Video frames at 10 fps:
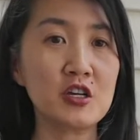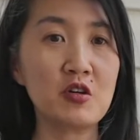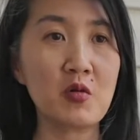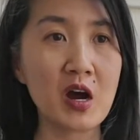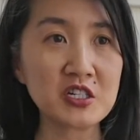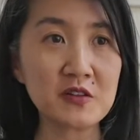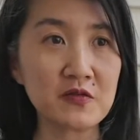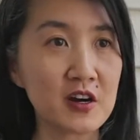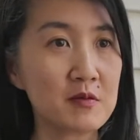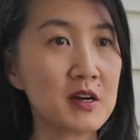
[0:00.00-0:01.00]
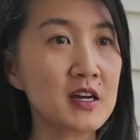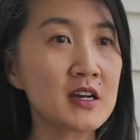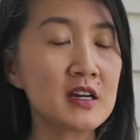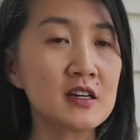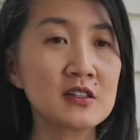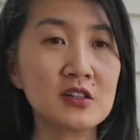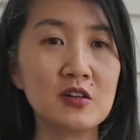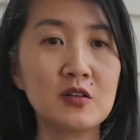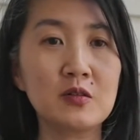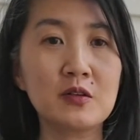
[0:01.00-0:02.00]
you are watching from.
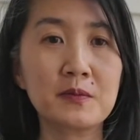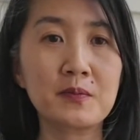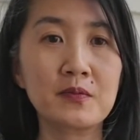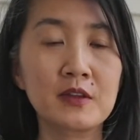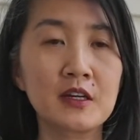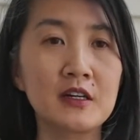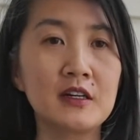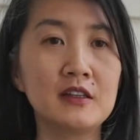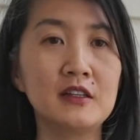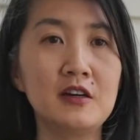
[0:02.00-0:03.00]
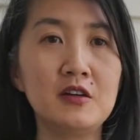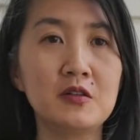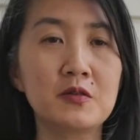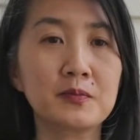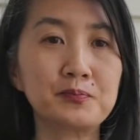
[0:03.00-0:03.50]
So hello.